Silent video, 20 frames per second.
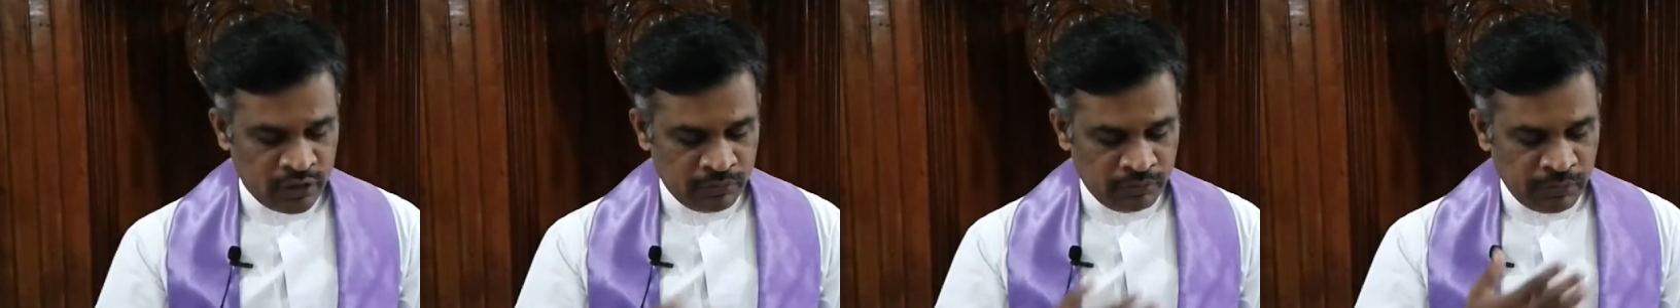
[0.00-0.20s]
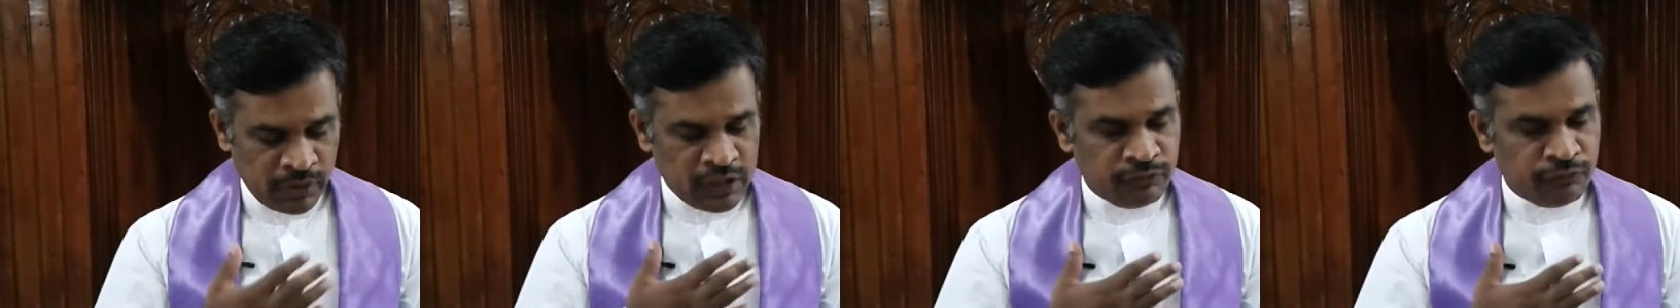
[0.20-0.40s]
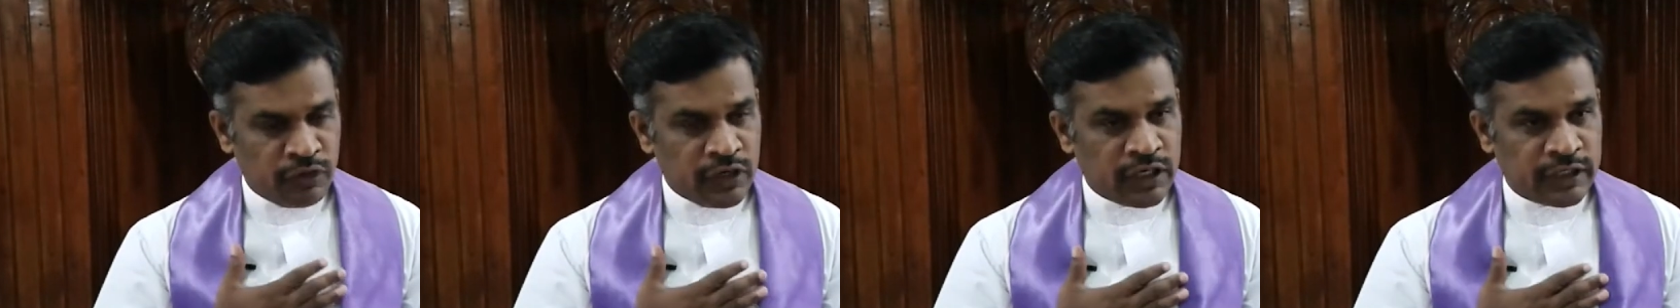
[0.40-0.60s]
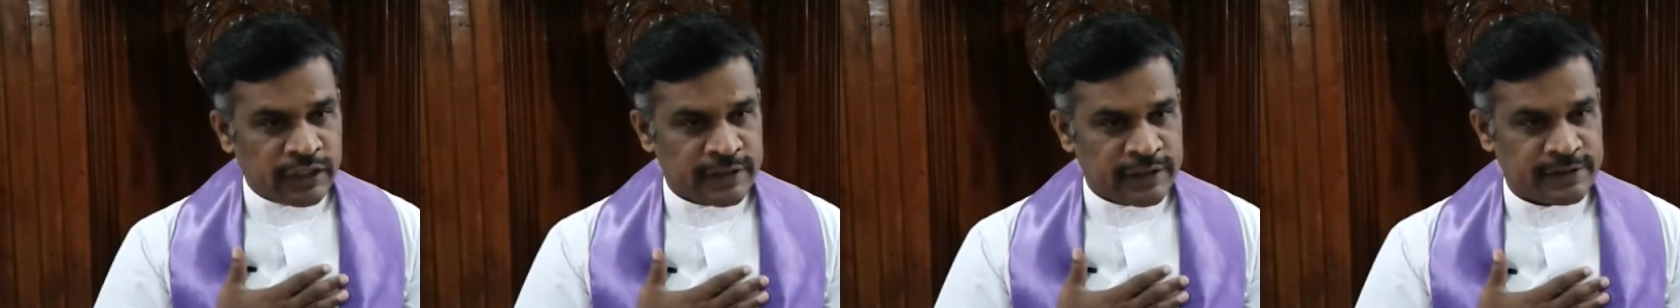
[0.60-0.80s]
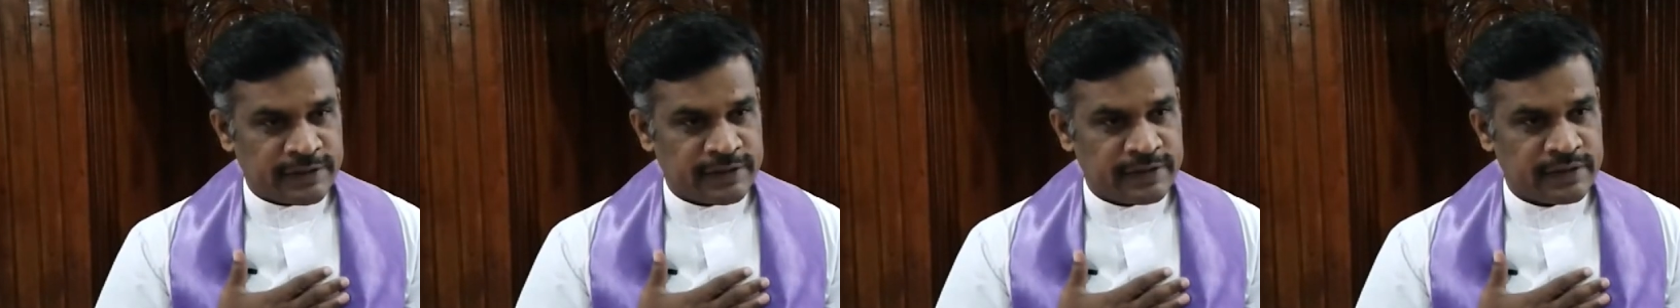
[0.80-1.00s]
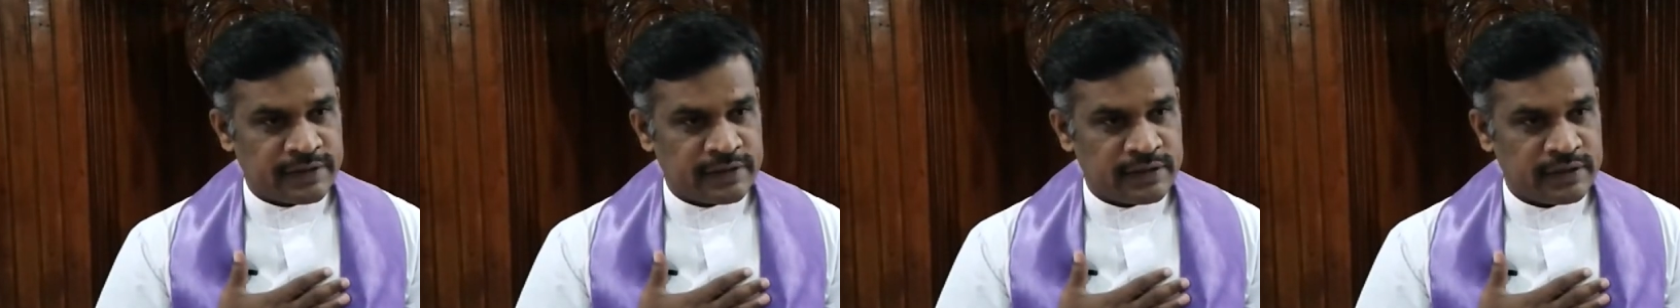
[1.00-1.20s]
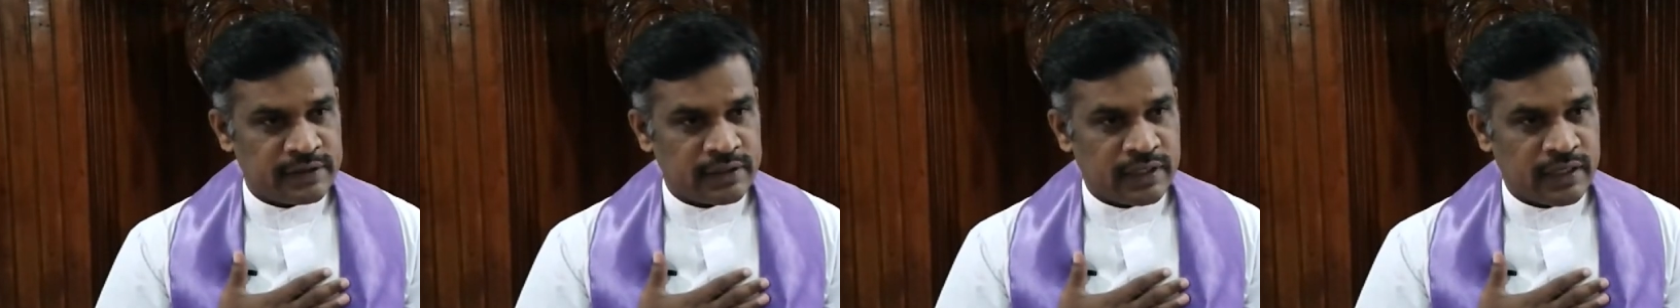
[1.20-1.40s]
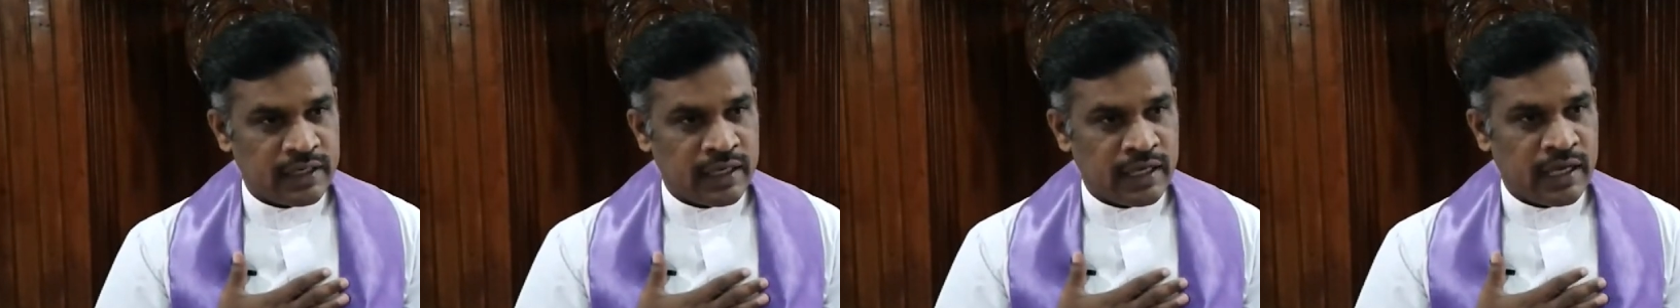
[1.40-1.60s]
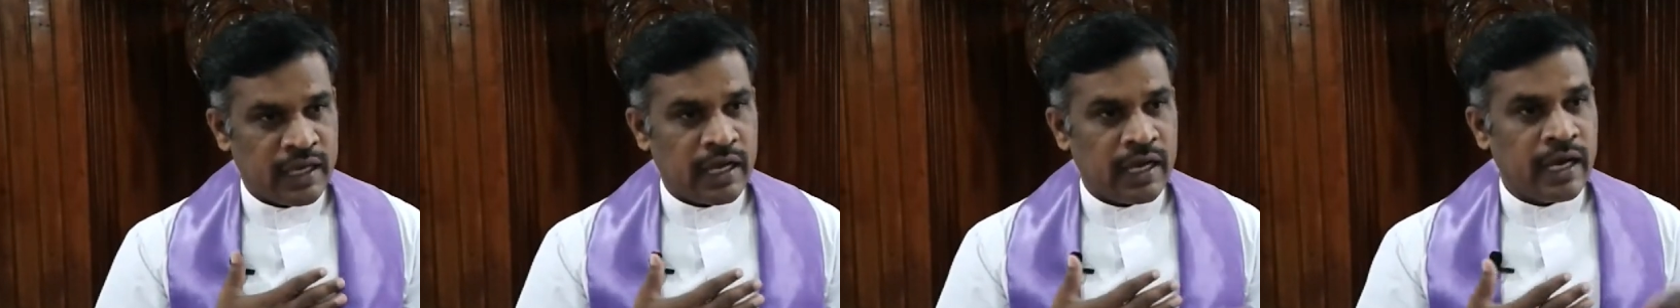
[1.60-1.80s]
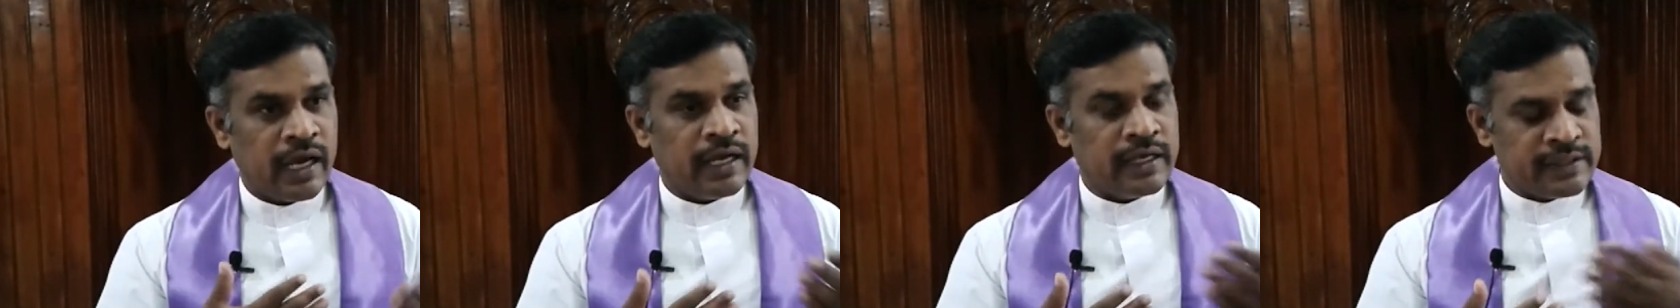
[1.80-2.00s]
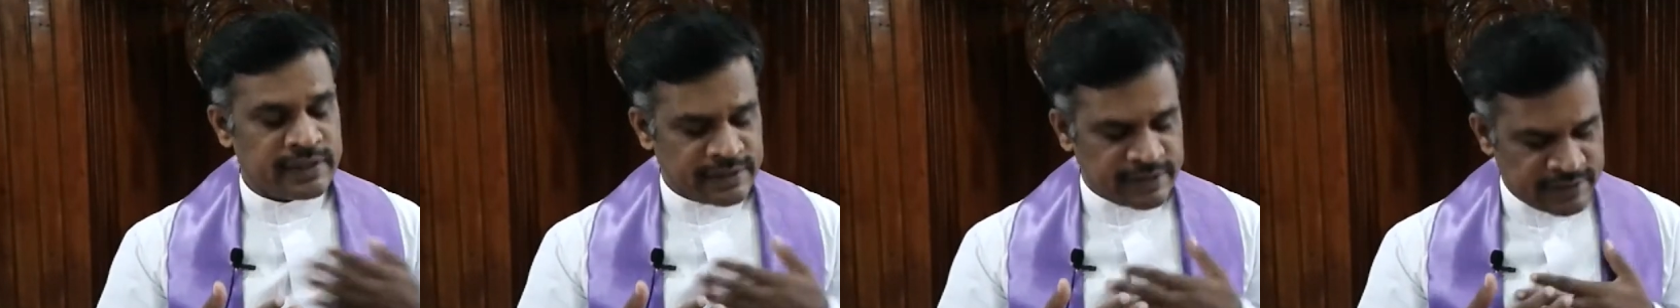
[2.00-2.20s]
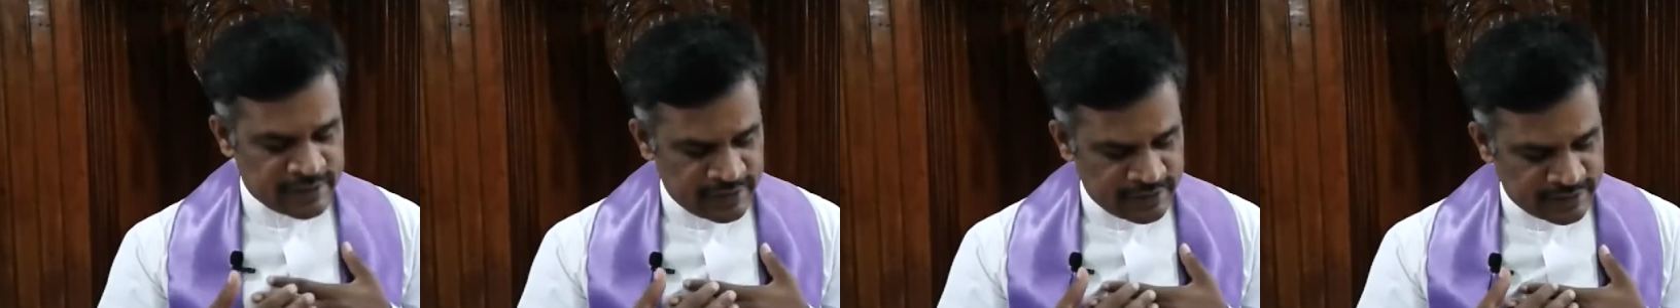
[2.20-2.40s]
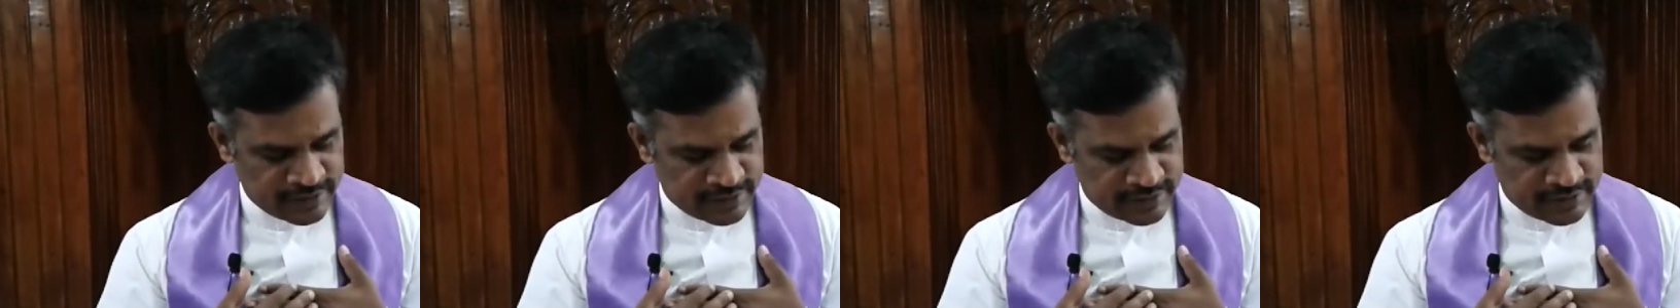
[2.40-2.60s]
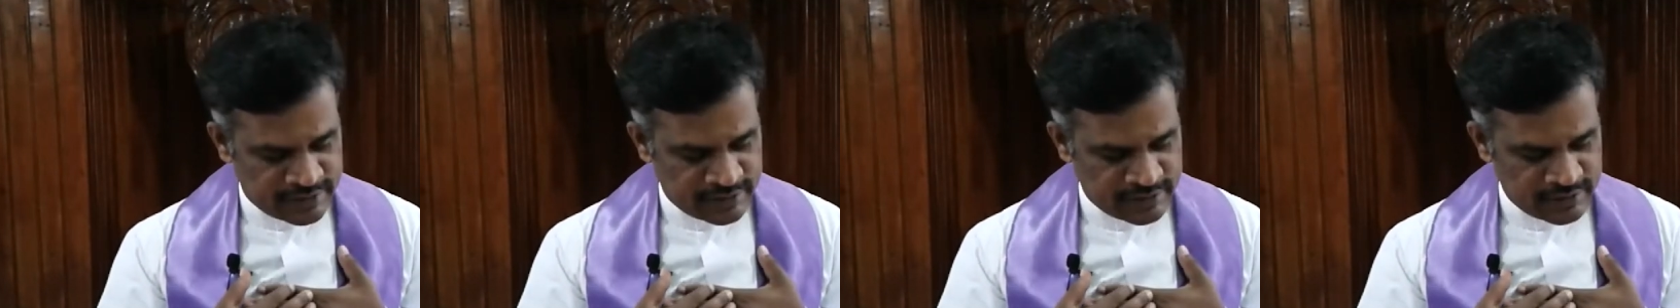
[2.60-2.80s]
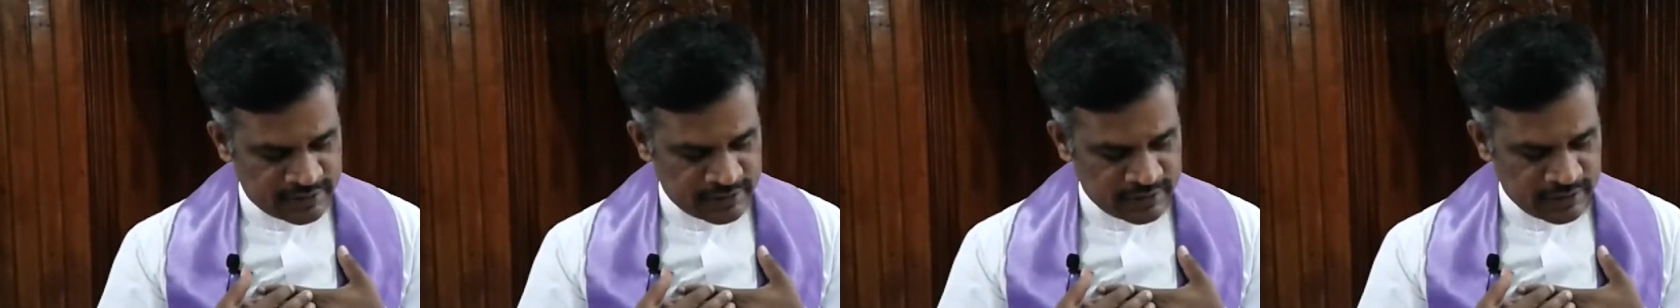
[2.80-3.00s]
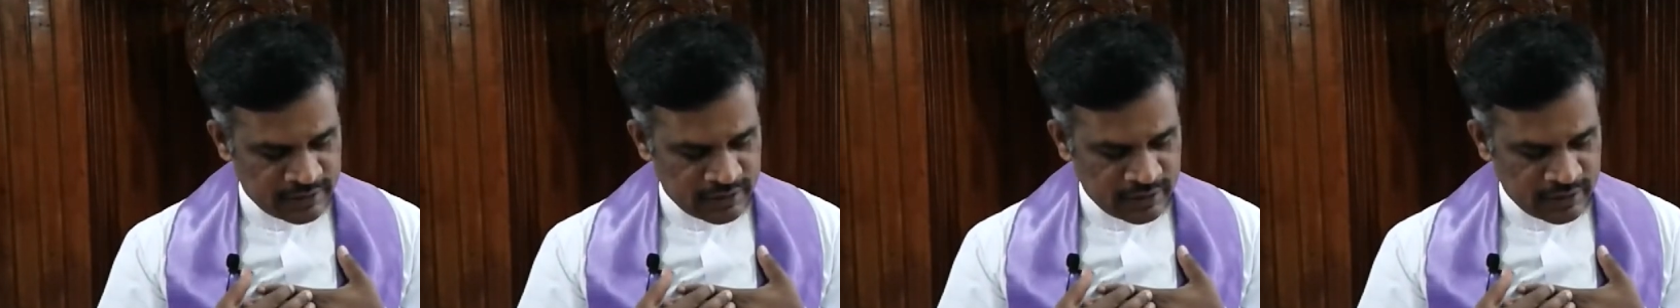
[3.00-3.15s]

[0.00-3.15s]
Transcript: my weakness and sins